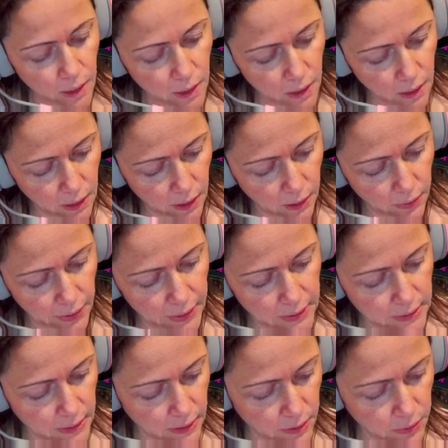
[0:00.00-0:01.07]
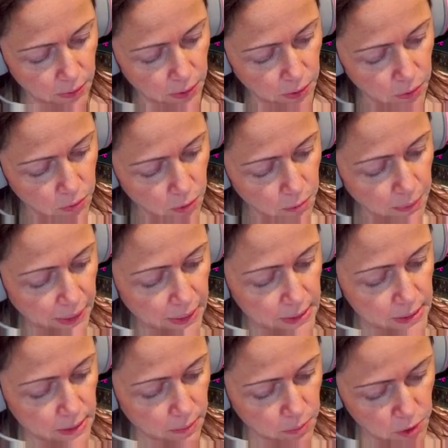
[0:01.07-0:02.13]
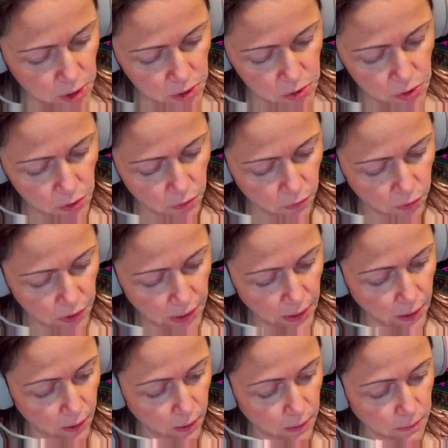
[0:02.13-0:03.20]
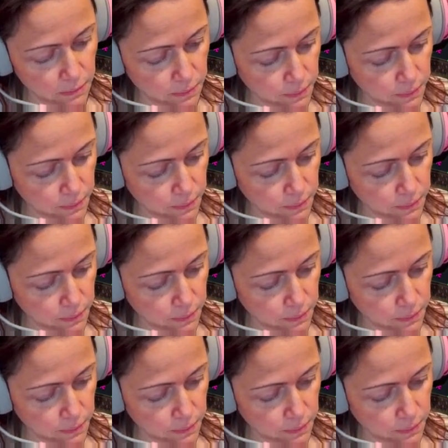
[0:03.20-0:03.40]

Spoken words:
All right, and I'll throw my assumptions over here.